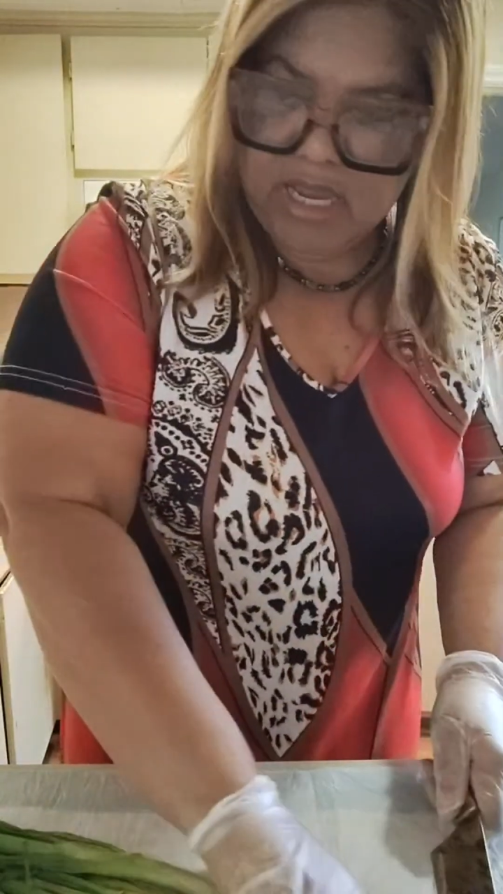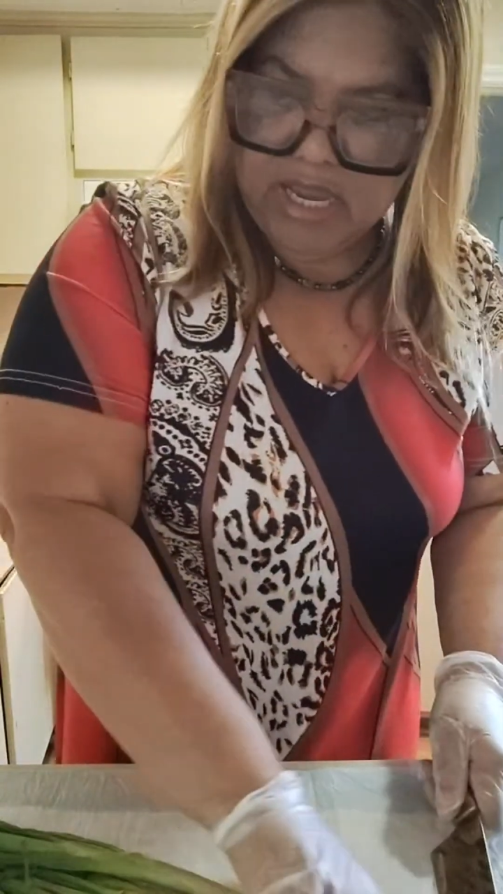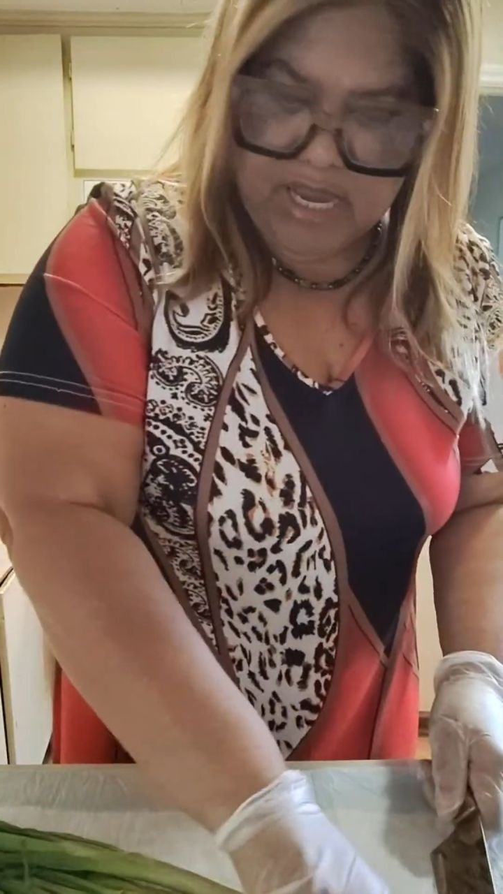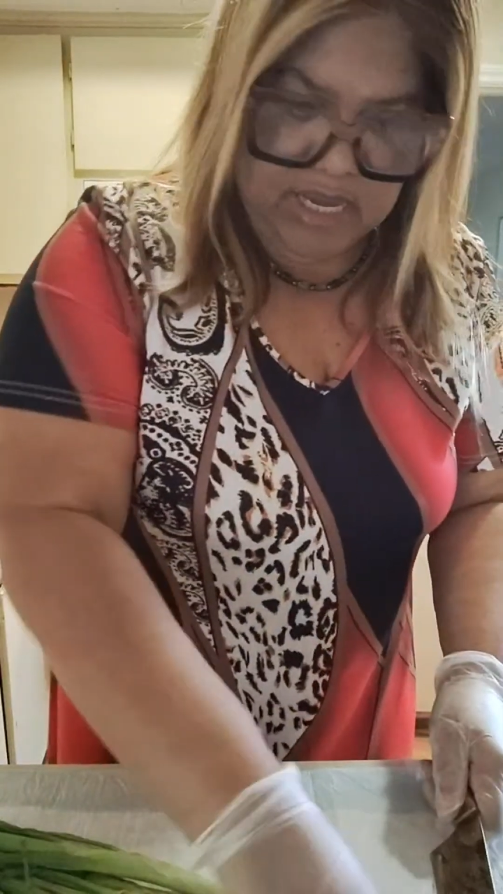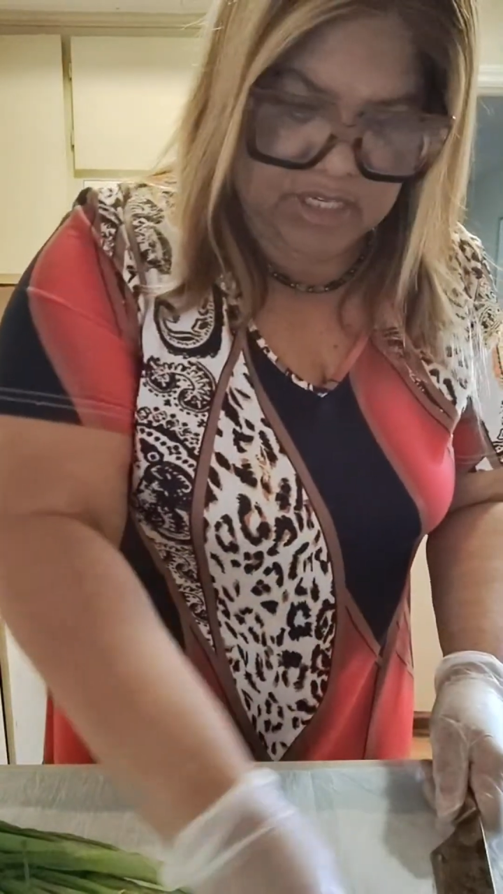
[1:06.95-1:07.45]

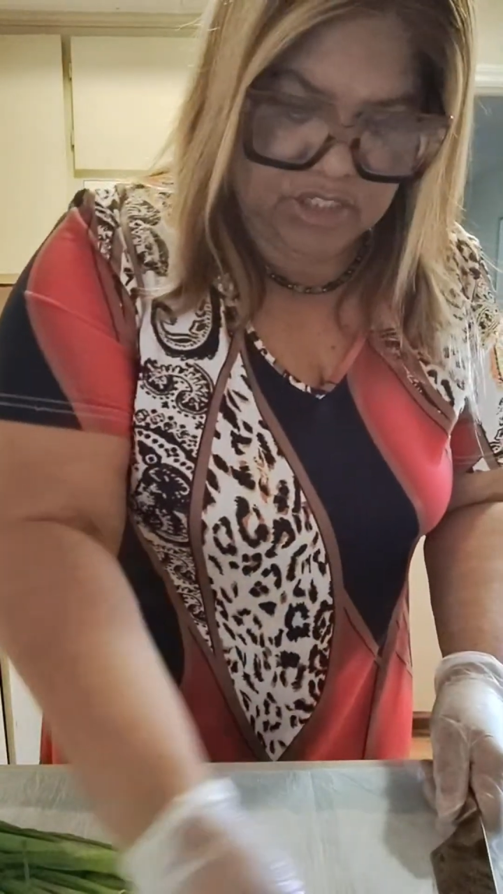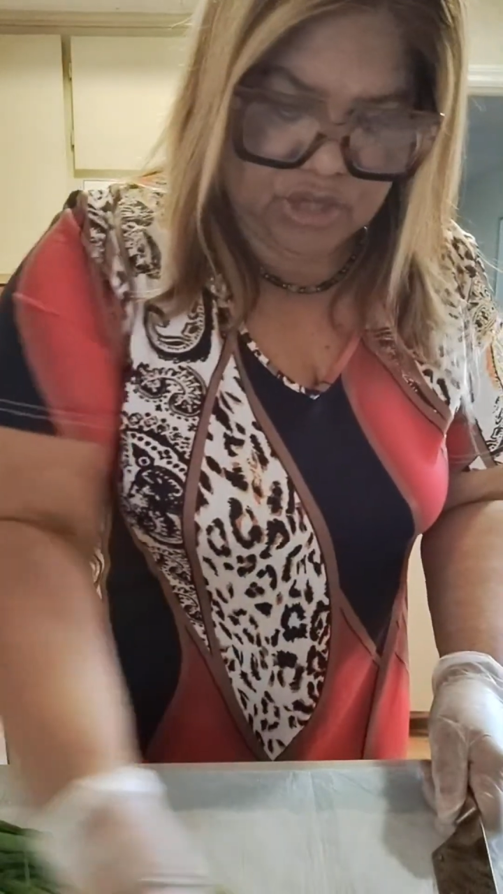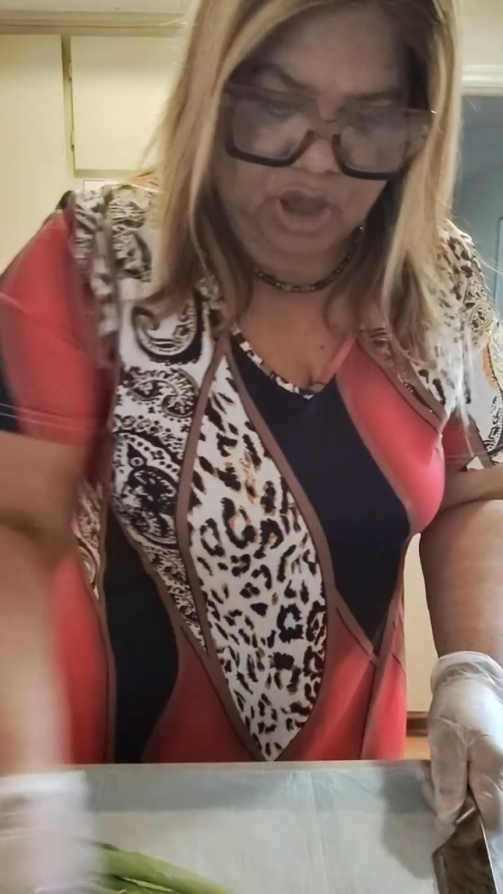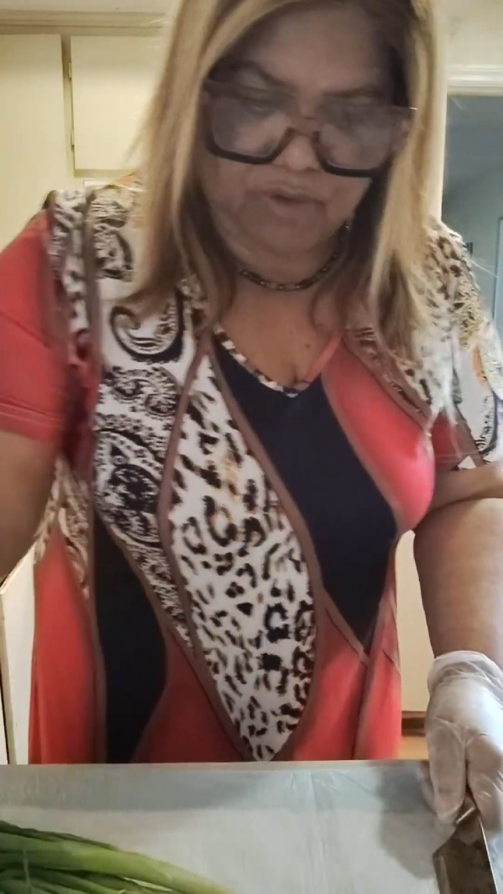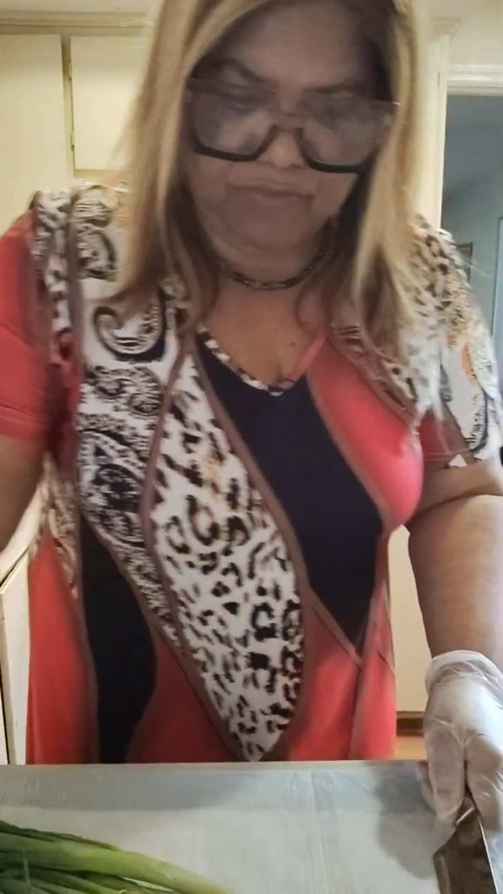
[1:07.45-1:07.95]
ends
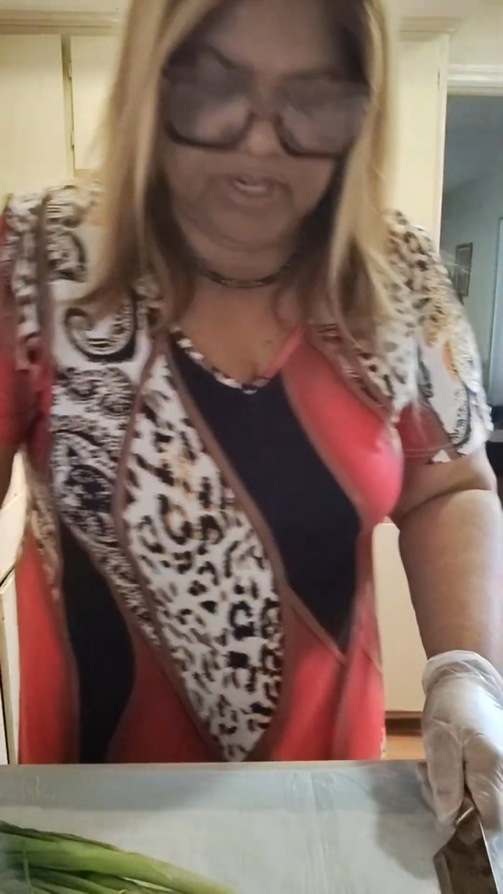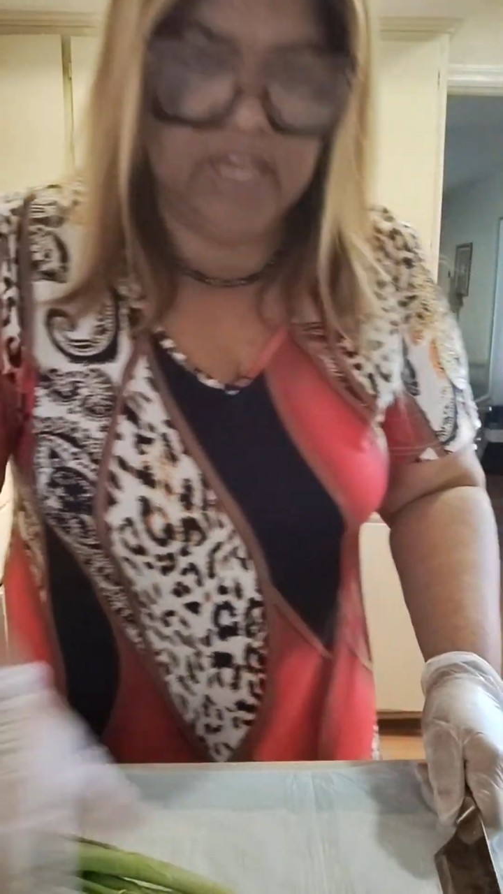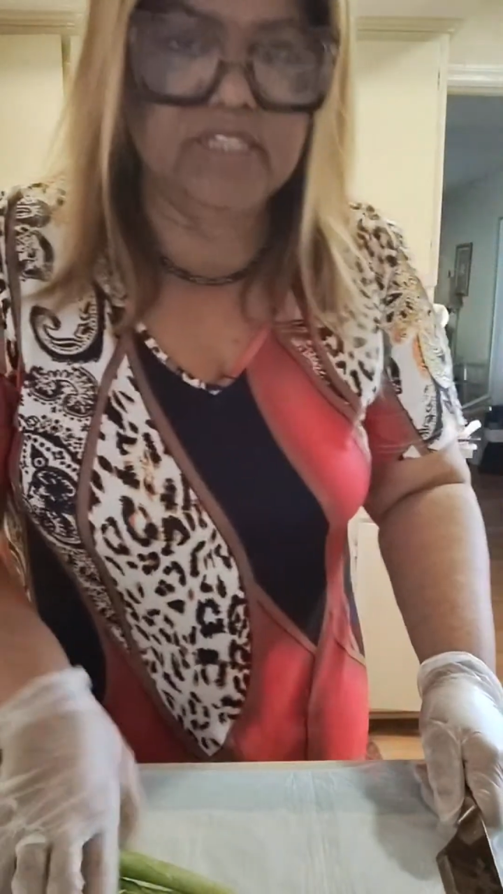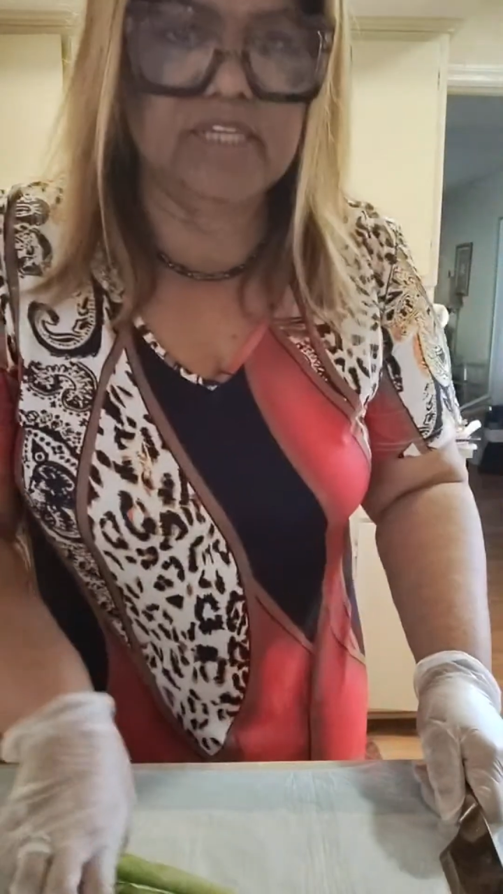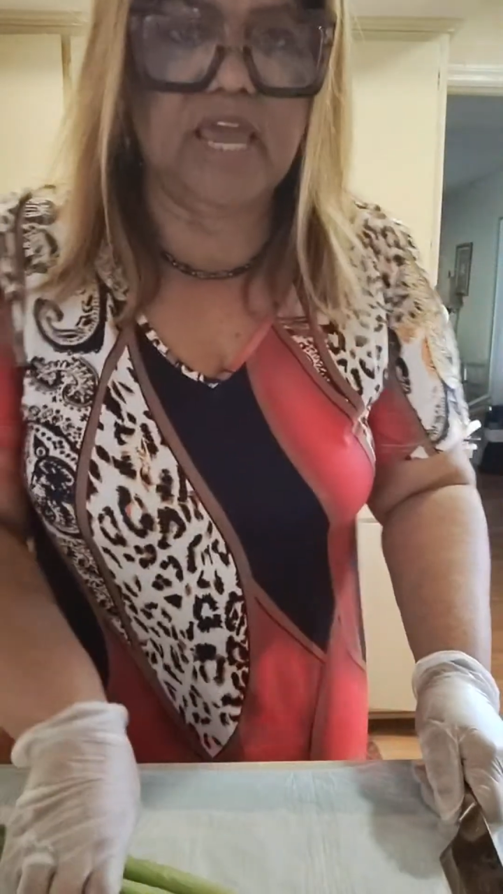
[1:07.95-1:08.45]
off, and
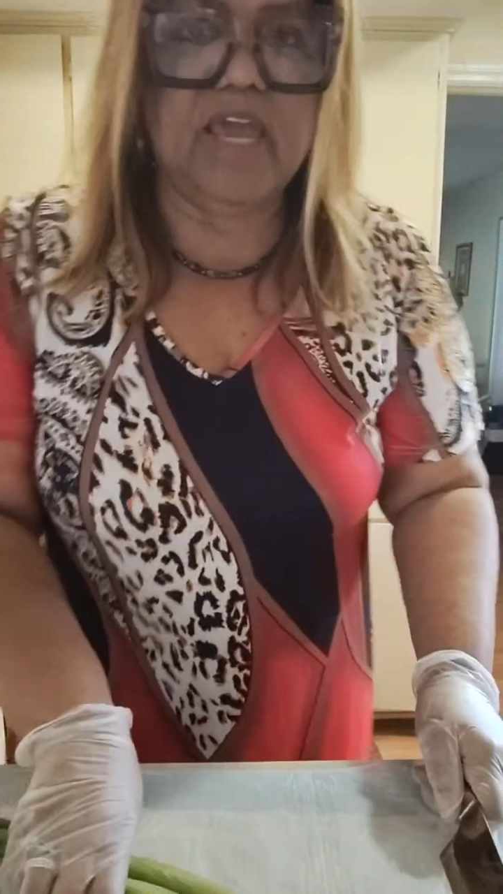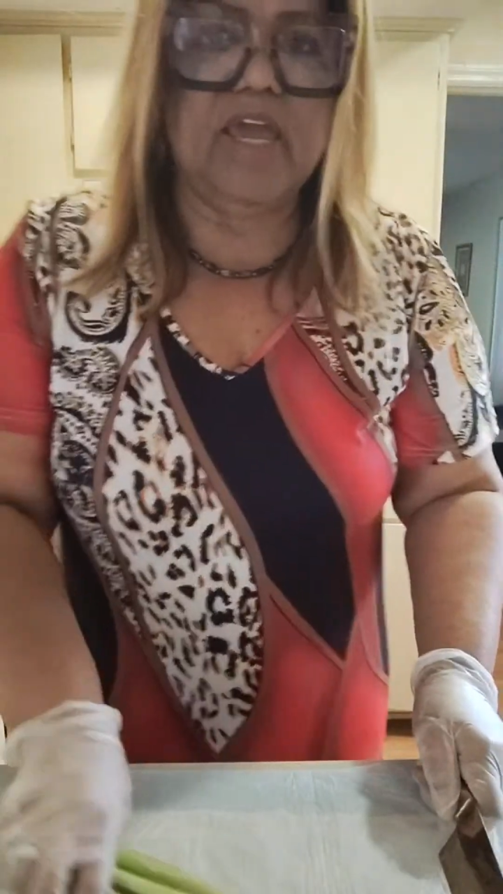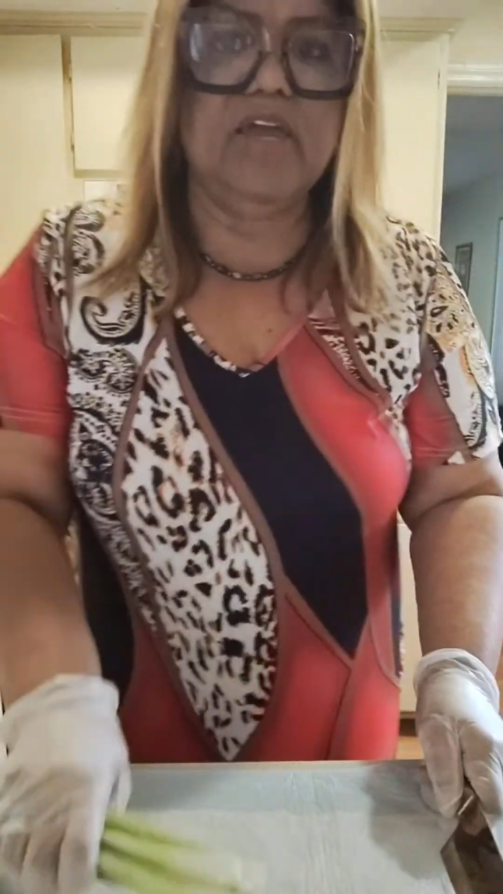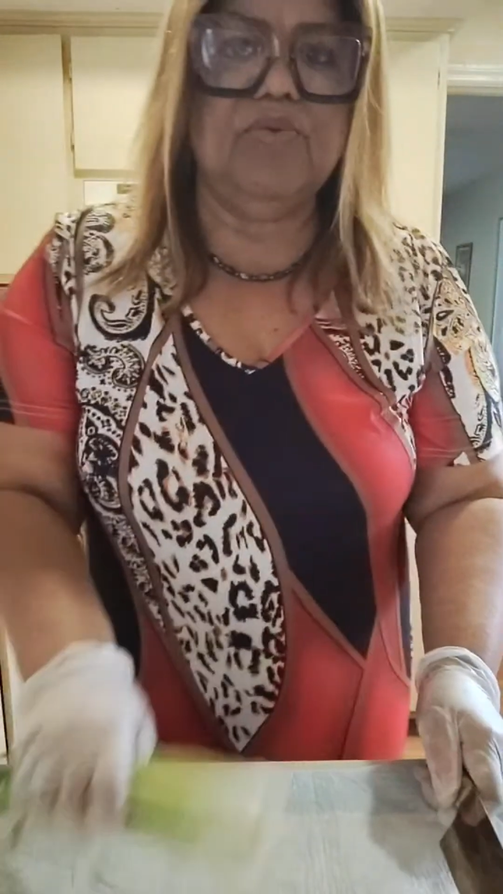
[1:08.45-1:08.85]
they say